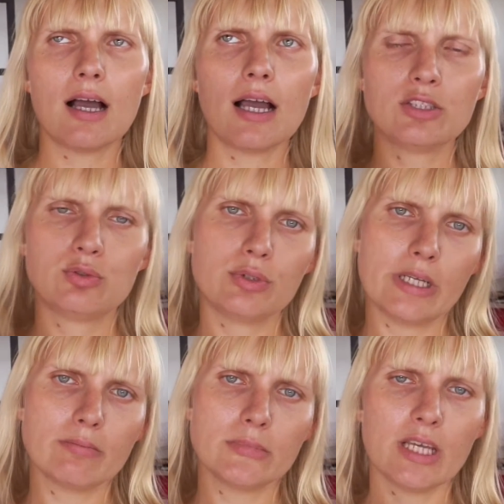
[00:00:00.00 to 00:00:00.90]
I
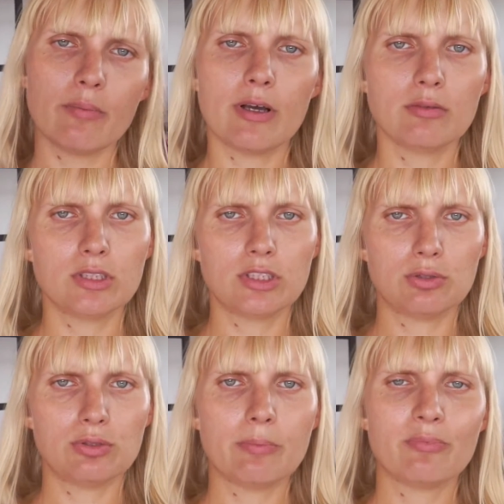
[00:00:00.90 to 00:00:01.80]
dreamed about this
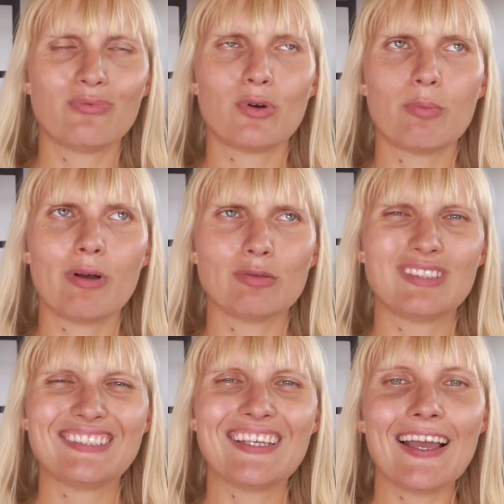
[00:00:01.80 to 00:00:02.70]
trip for about
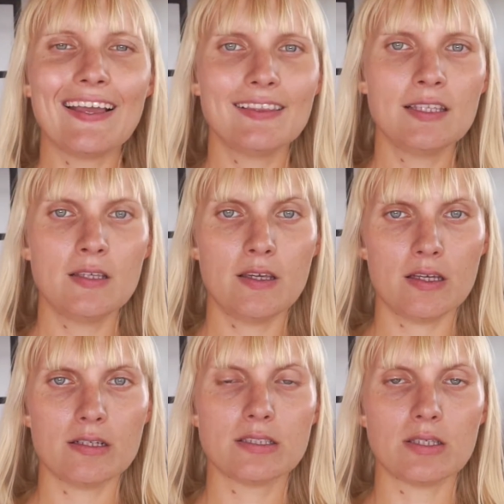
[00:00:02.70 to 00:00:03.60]
10
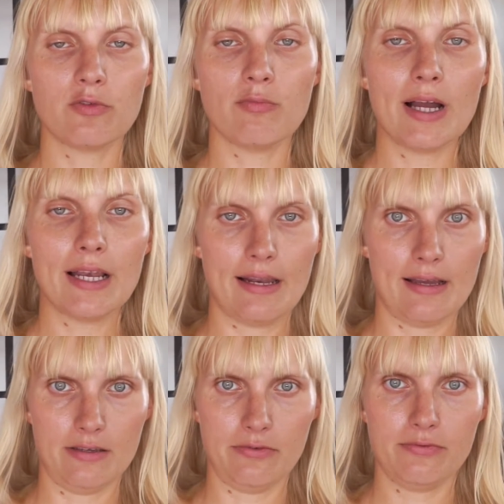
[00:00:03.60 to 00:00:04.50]
years of my
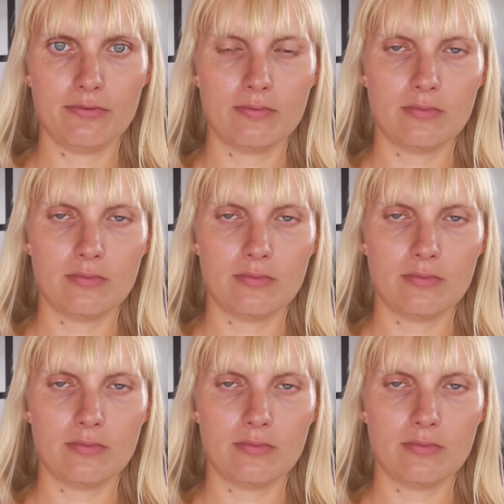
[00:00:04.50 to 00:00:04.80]
life.